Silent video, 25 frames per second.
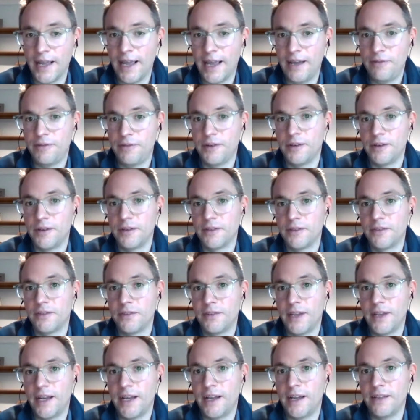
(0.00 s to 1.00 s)
effort
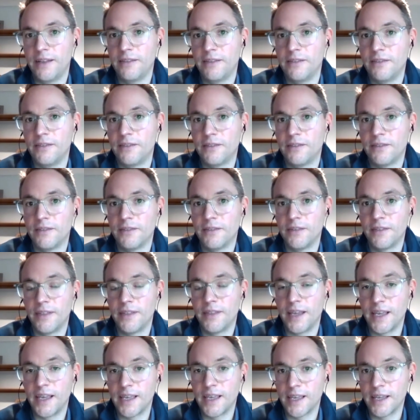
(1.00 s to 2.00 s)
and
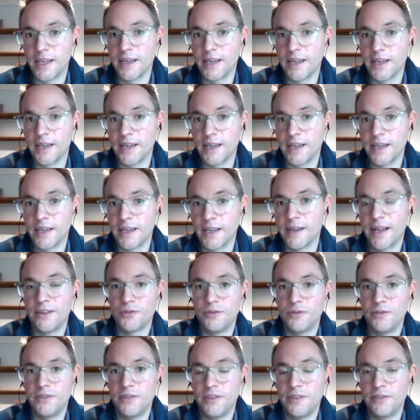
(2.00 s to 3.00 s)
thinking
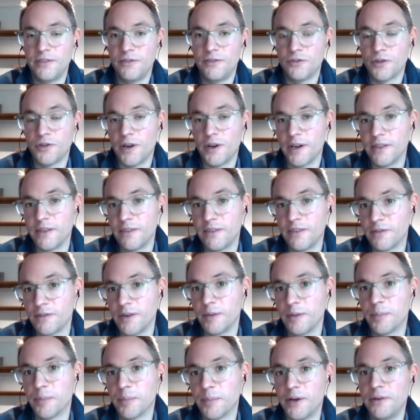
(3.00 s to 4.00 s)
and tr
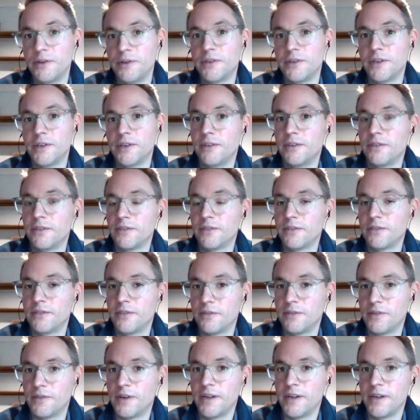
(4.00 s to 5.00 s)
trying different
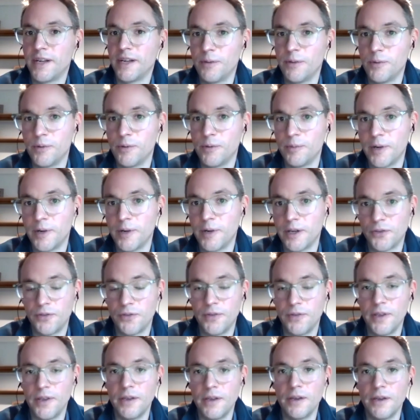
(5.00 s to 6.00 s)
approaches to find out what
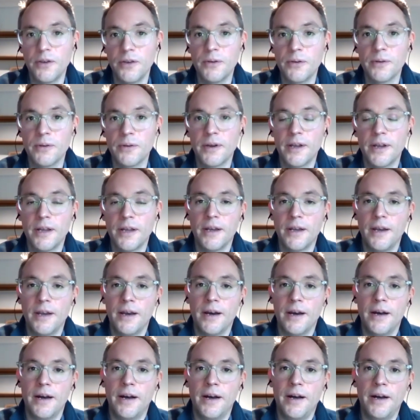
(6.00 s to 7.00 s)
works for you.
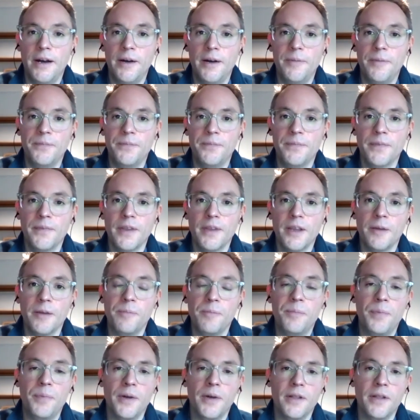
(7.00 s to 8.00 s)
Um,
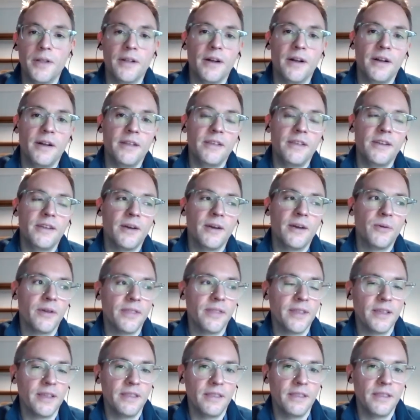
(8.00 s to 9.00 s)
but you know, I
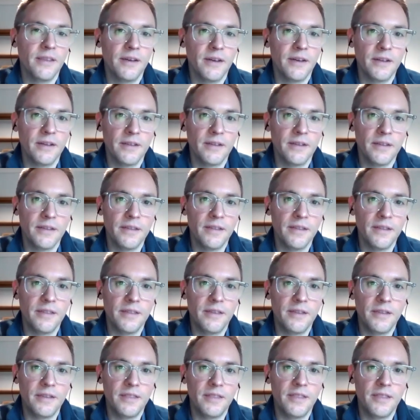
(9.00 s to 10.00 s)
think that
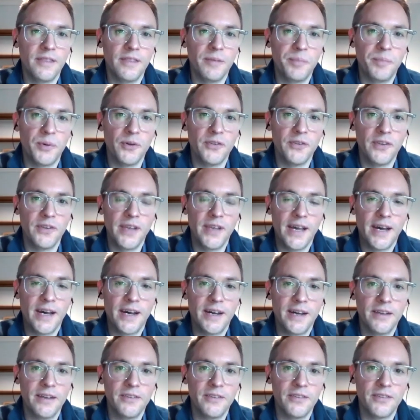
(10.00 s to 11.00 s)
the, the body
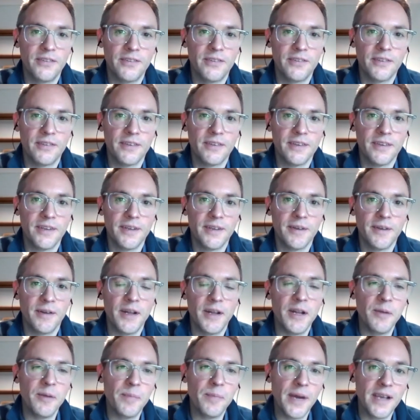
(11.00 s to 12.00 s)
has
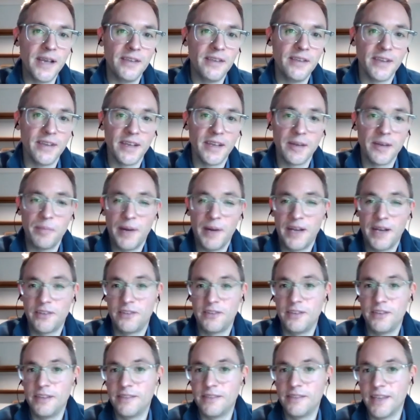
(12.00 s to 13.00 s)
an amazing
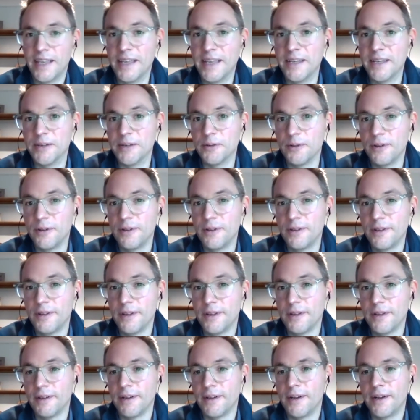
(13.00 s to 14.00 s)
capacity to heal,
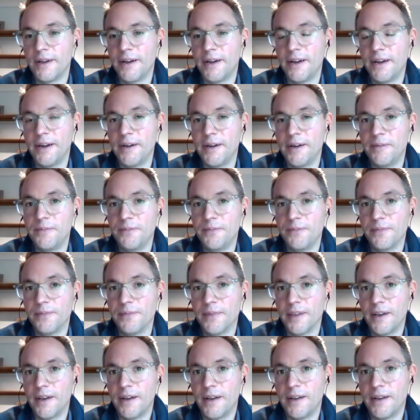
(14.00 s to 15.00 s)
um,
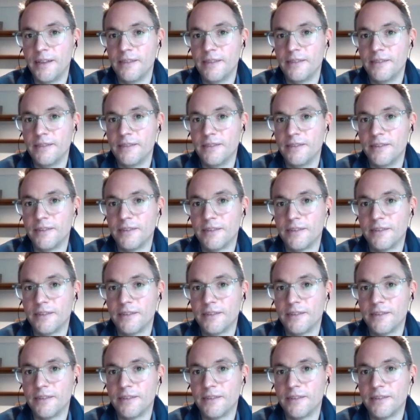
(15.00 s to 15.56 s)
and